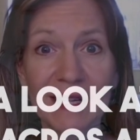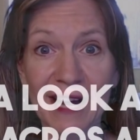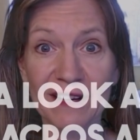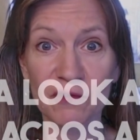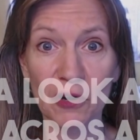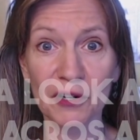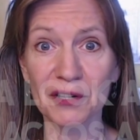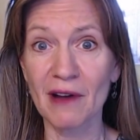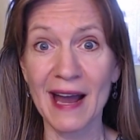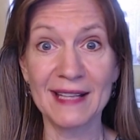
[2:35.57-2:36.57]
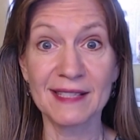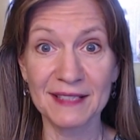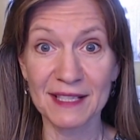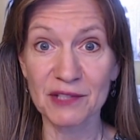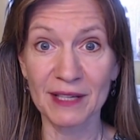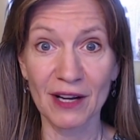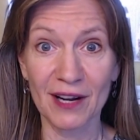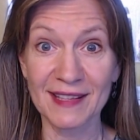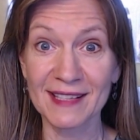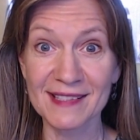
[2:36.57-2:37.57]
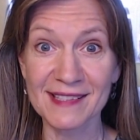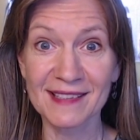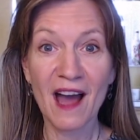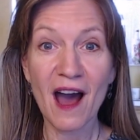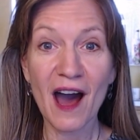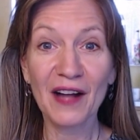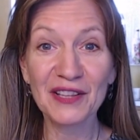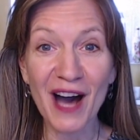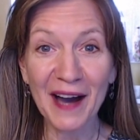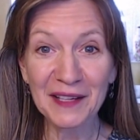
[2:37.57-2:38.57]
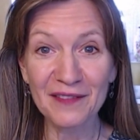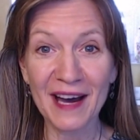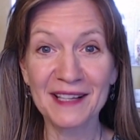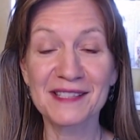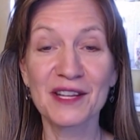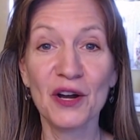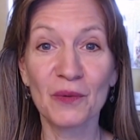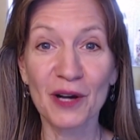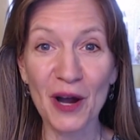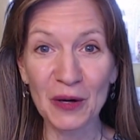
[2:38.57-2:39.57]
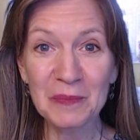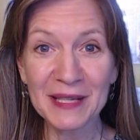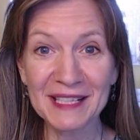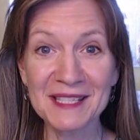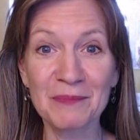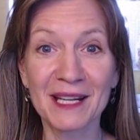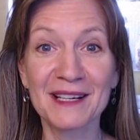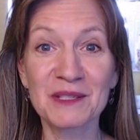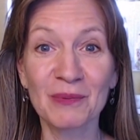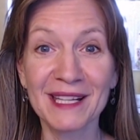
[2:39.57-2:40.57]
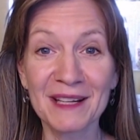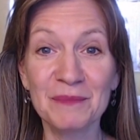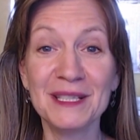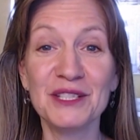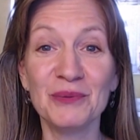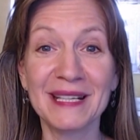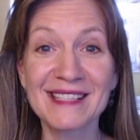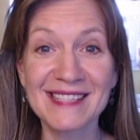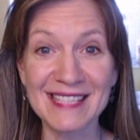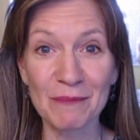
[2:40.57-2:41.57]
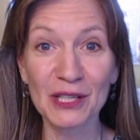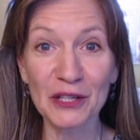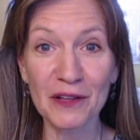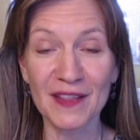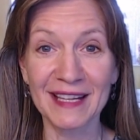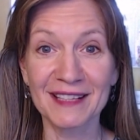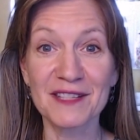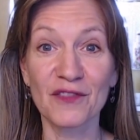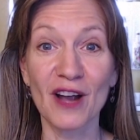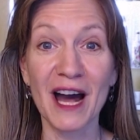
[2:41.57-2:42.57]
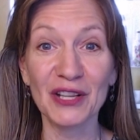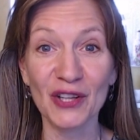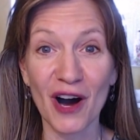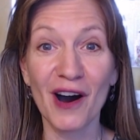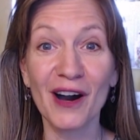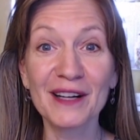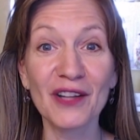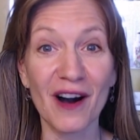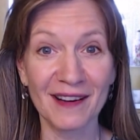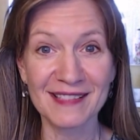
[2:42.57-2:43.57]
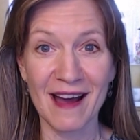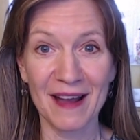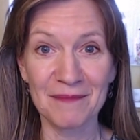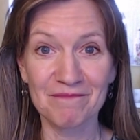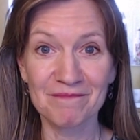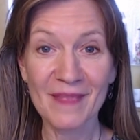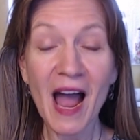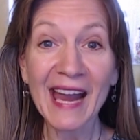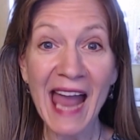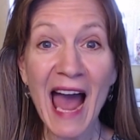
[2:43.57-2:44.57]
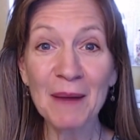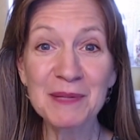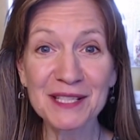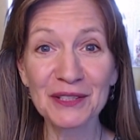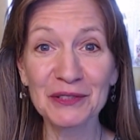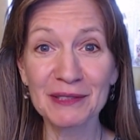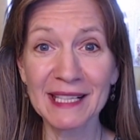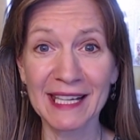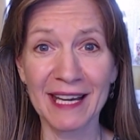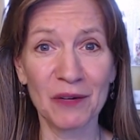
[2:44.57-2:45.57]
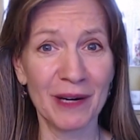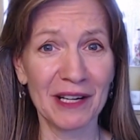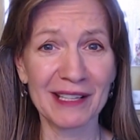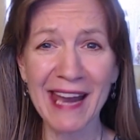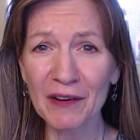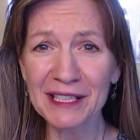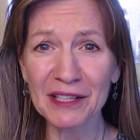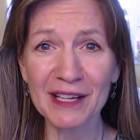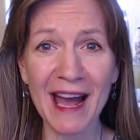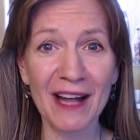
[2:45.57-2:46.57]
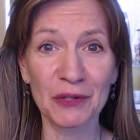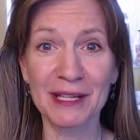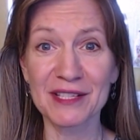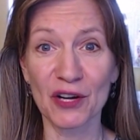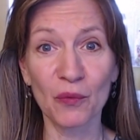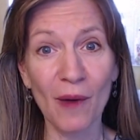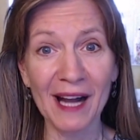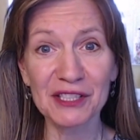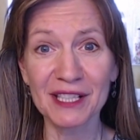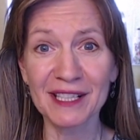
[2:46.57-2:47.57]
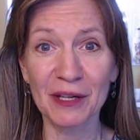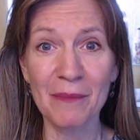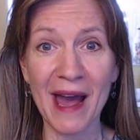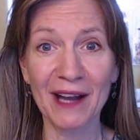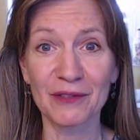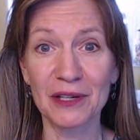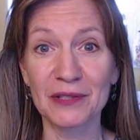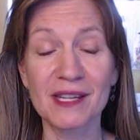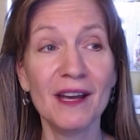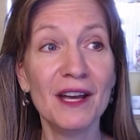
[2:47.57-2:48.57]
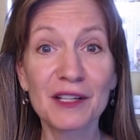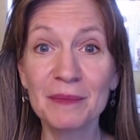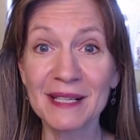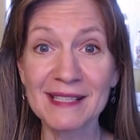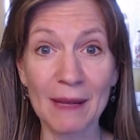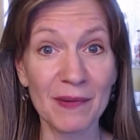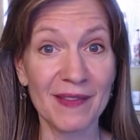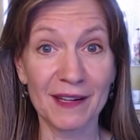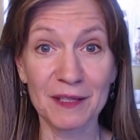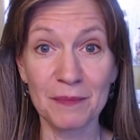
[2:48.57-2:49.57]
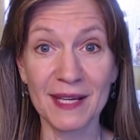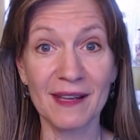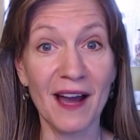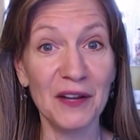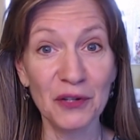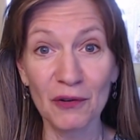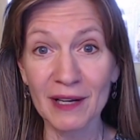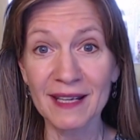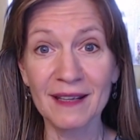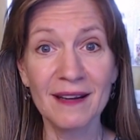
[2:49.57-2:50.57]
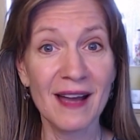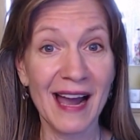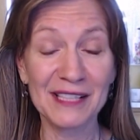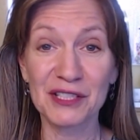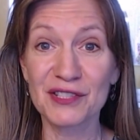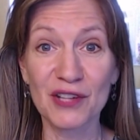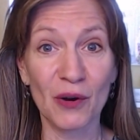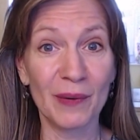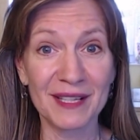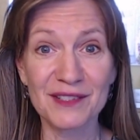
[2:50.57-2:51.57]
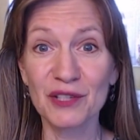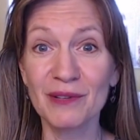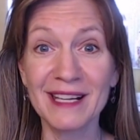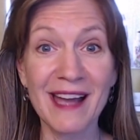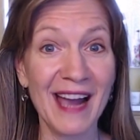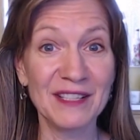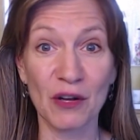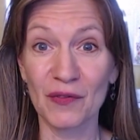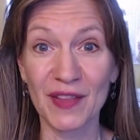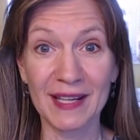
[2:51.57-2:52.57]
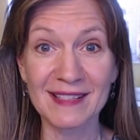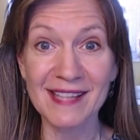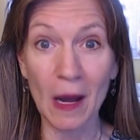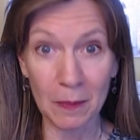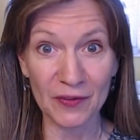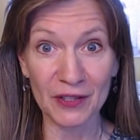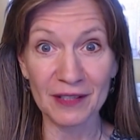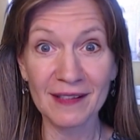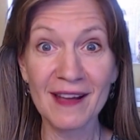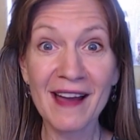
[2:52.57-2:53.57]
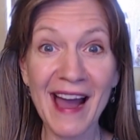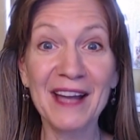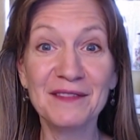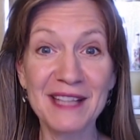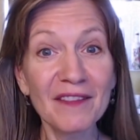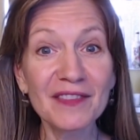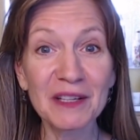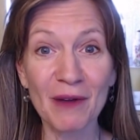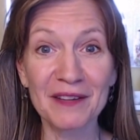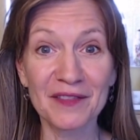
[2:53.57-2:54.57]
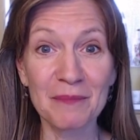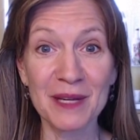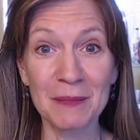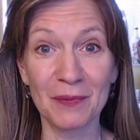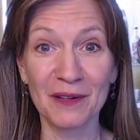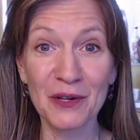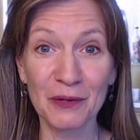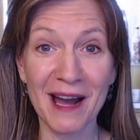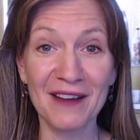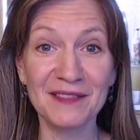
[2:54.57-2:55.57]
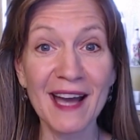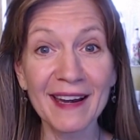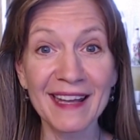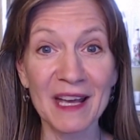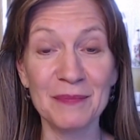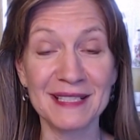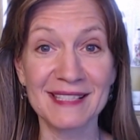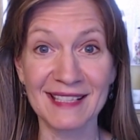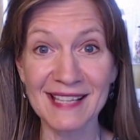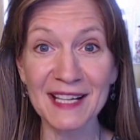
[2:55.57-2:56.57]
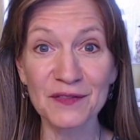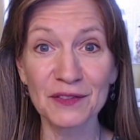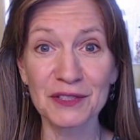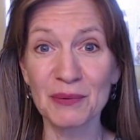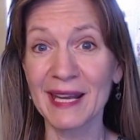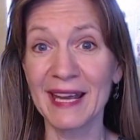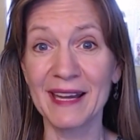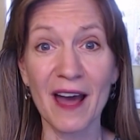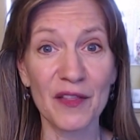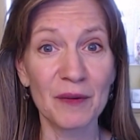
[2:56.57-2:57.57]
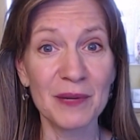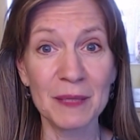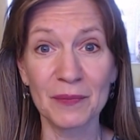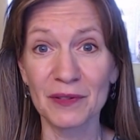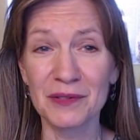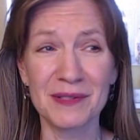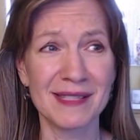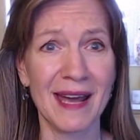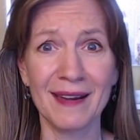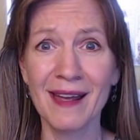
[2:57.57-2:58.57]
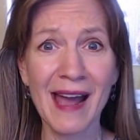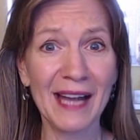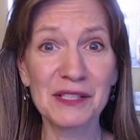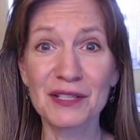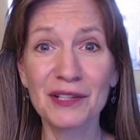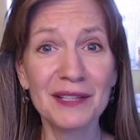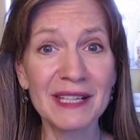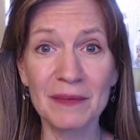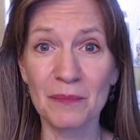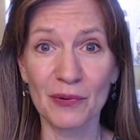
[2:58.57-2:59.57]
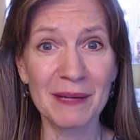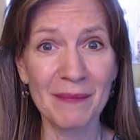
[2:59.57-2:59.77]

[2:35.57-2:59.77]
kind of roll your eyes and disregard this. A lot of us were obese because we had been doing similar things for a long, long time. I absolutely get where counting your calories or watching your macros could be something that could be annoying. I just don't want to do it. I don't think it's helpful. I have definitely read from people who have done it and been successful doing it, and other people who said, I just couldn't even bring